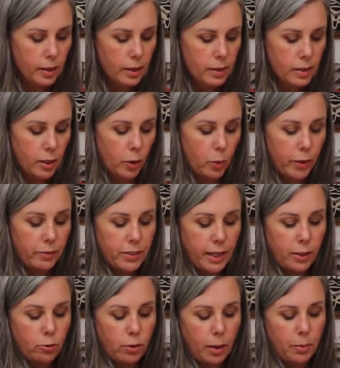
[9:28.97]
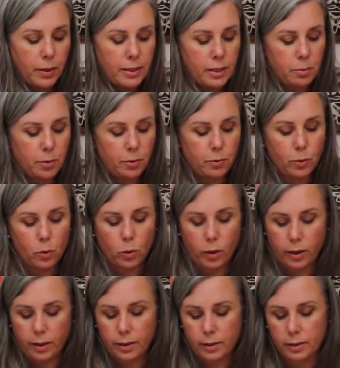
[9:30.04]
So we've done rubbings
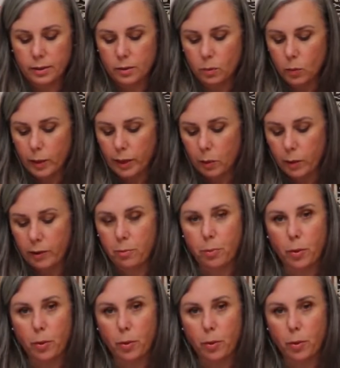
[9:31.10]
before, where we've